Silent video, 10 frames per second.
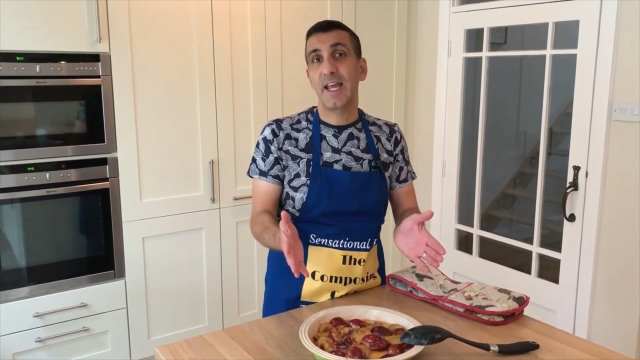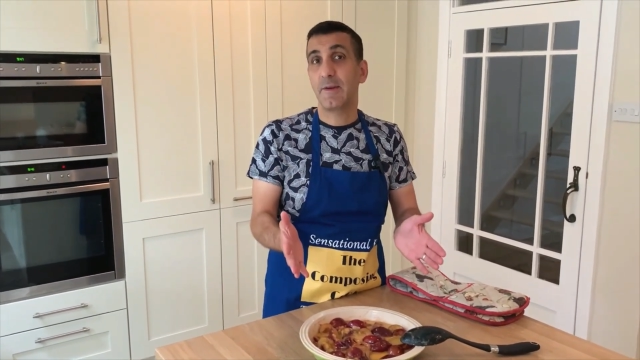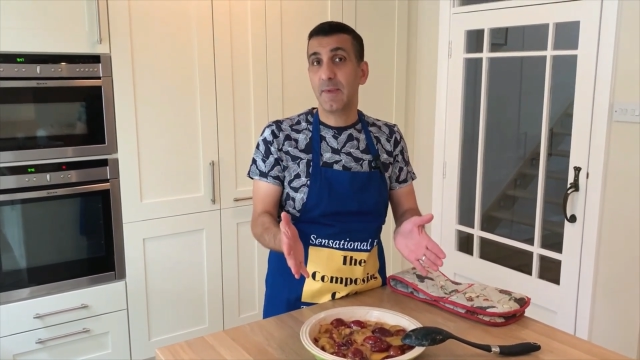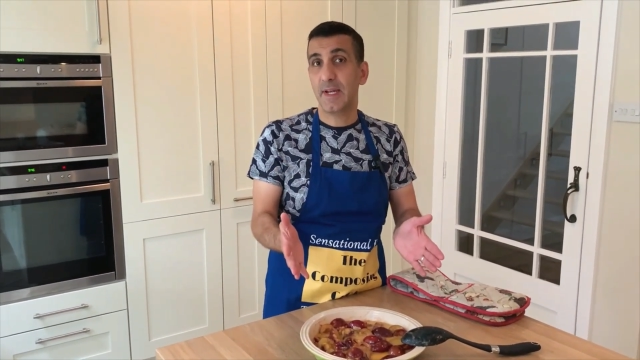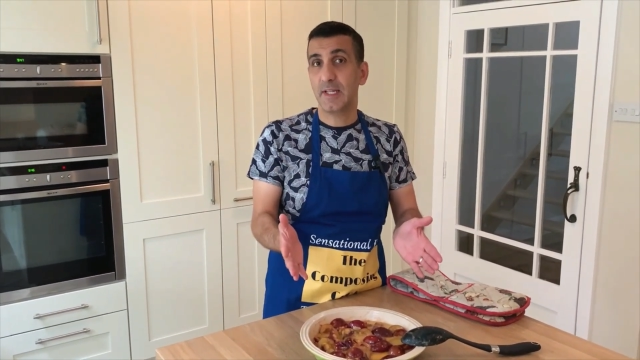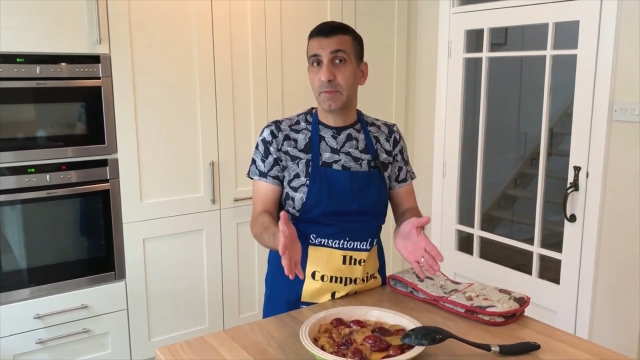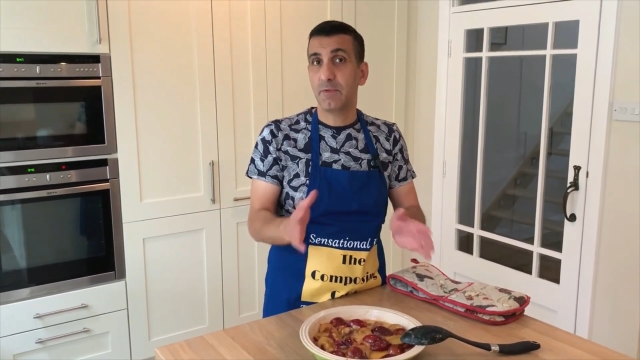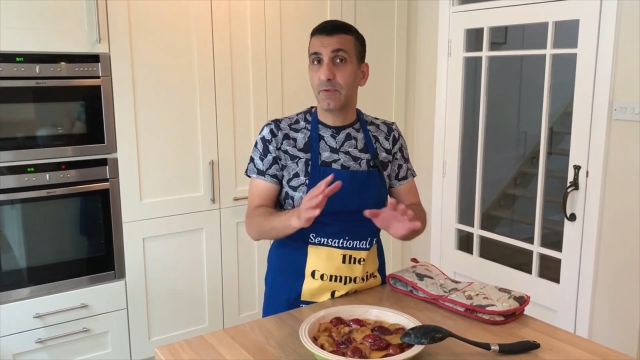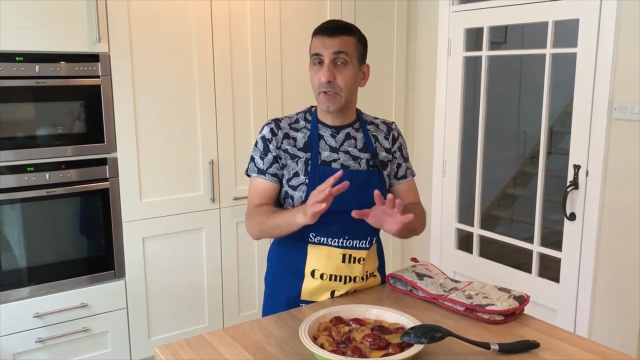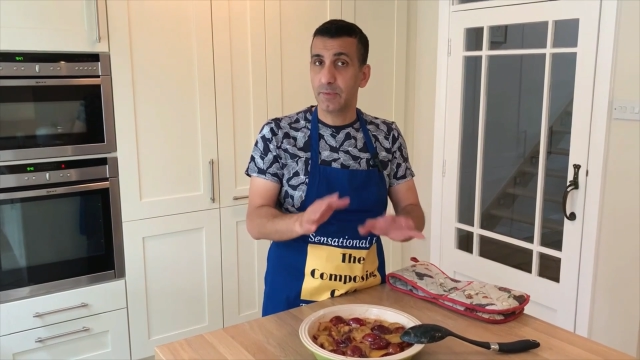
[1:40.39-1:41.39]
10 minutes
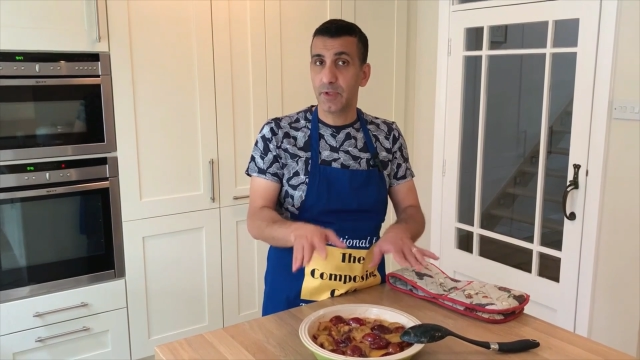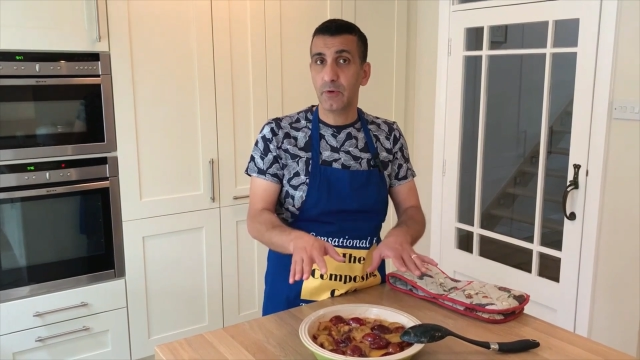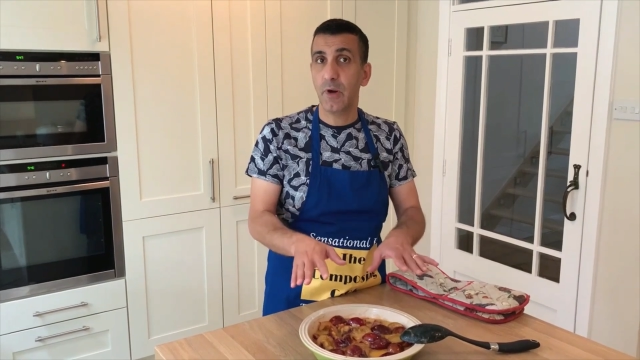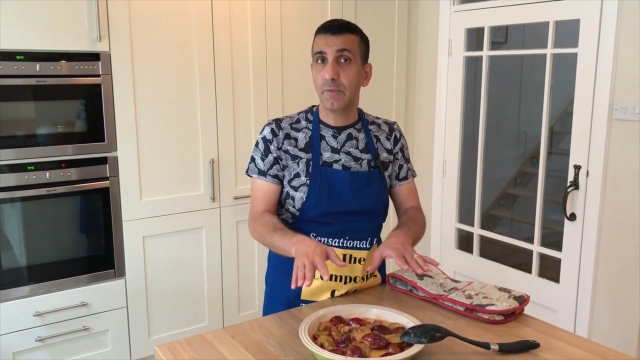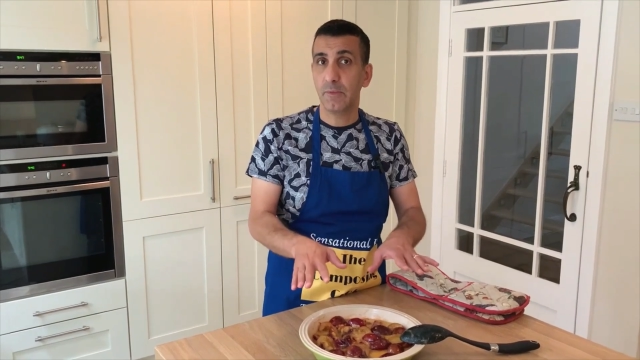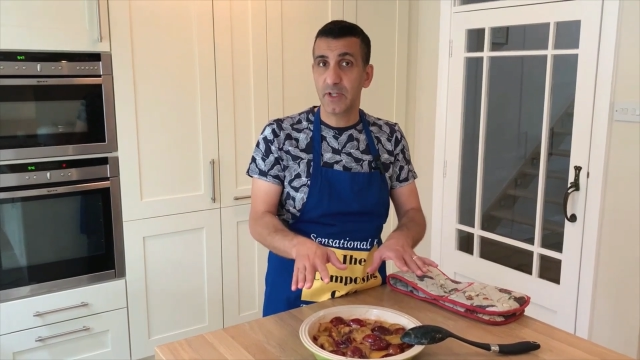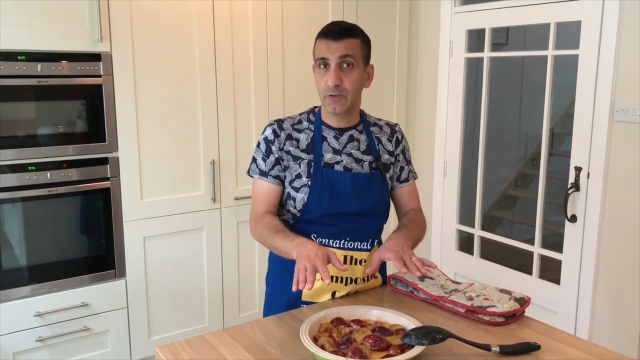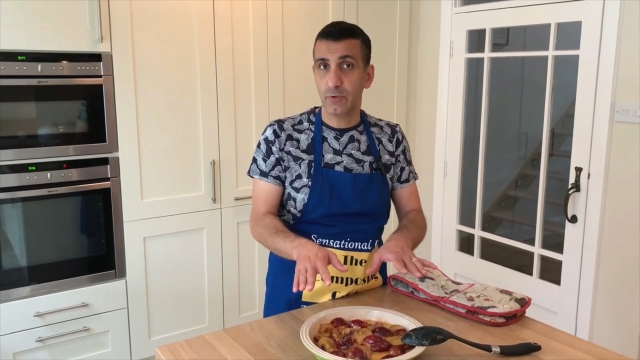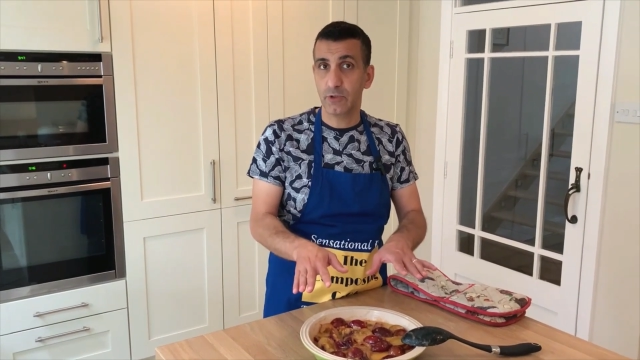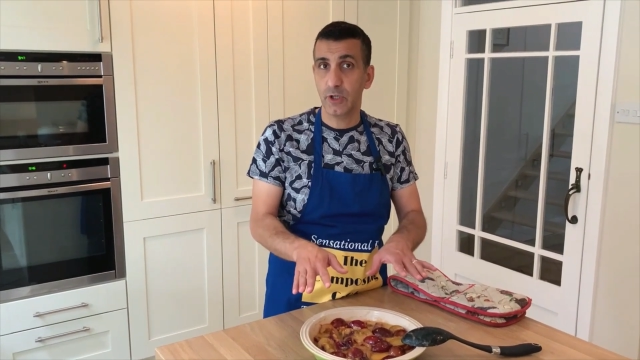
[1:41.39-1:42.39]
before you put the crumble
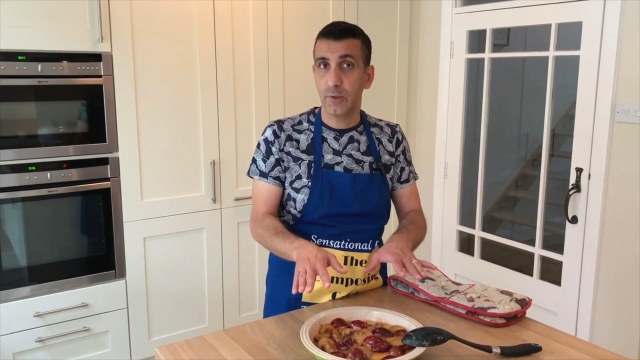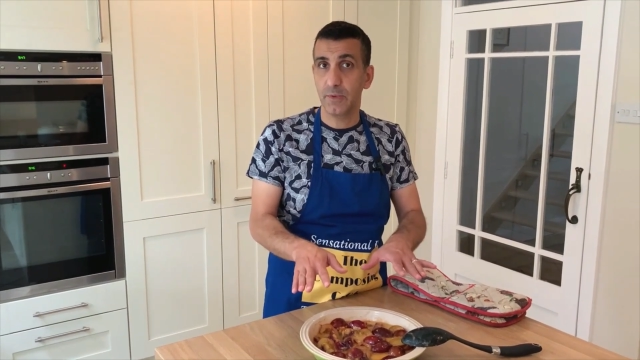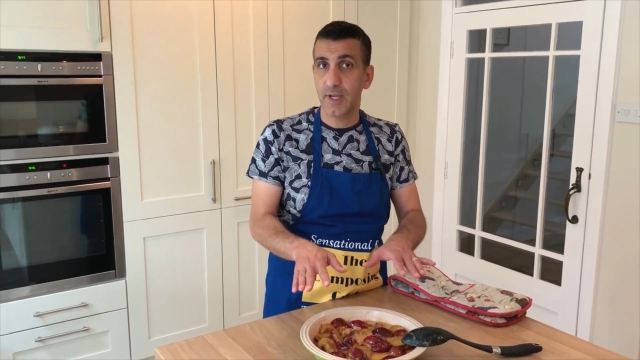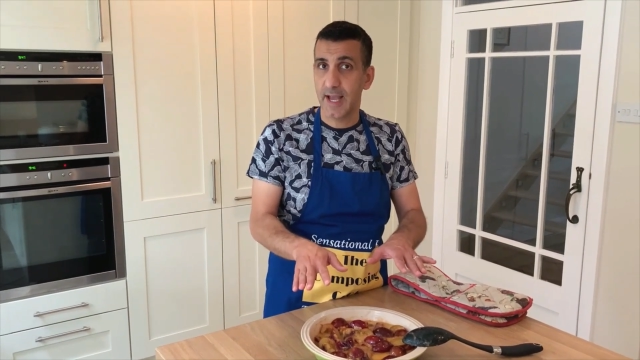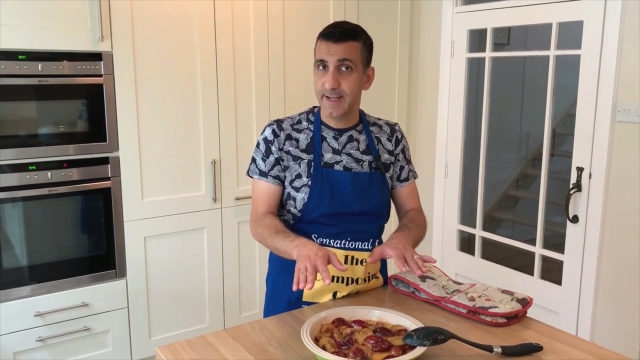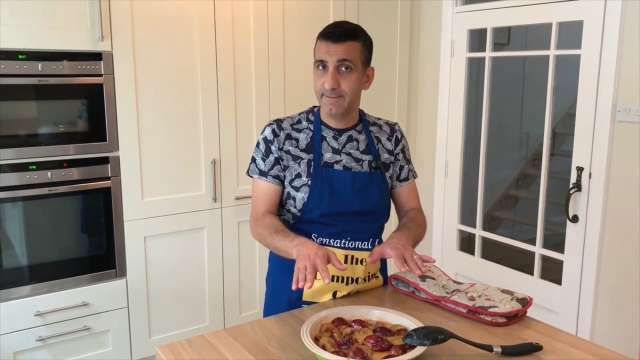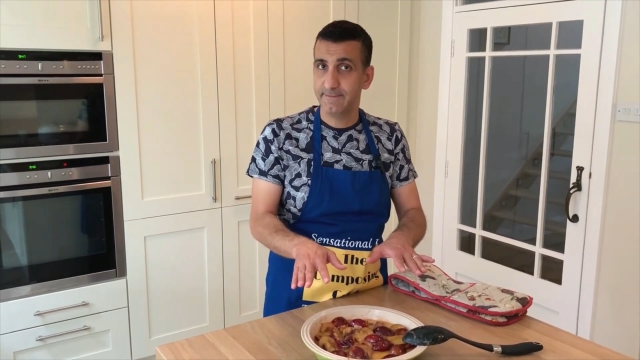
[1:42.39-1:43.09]
mixture on top, okay?